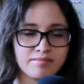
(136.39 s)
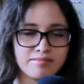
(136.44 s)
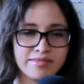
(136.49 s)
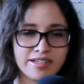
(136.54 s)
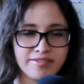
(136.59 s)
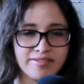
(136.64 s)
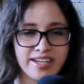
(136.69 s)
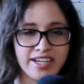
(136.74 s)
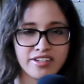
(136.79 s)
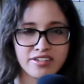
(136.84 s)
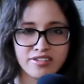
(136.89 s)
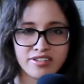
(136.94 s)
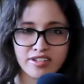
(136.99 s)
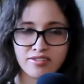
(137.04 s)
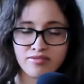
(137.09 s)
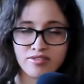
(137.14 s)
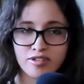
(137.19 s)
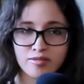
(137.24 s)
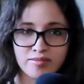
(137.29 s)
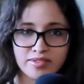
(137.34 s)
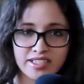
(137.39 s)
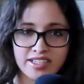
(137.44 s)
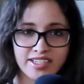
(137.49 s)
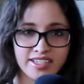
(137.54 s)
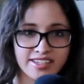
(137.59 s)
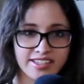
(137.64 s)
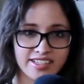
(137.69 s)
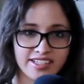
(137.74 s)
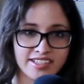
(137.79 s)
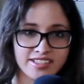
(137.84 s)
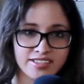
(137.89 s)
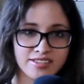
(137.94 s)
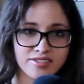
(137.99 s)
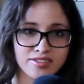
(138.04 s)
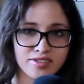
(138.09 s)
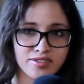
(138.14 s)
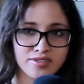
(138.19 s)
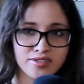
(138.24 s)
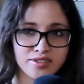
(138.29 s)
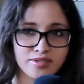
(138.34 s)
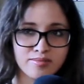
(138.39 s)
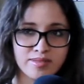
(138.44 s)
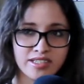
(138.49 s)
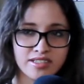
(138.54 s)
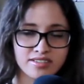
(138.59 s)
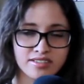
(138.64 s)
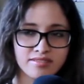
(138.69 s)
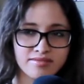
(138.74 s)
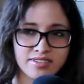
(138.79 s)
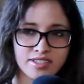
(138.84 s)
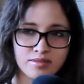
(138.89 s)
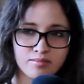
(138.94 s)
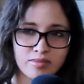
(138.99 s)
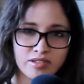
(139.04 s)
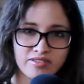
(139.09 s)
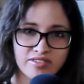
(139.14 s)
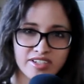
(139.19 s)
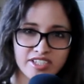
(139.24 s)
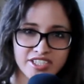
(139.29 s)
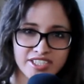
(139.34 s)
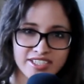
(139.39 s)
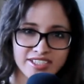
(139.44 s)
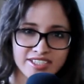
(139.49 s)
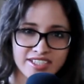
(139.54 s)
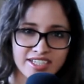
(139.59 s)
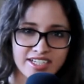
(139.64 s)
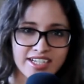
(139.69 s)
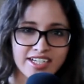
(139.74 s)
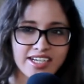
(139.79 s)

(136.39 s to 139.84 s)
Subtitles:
maybe a uniform they tend to use because of their profession.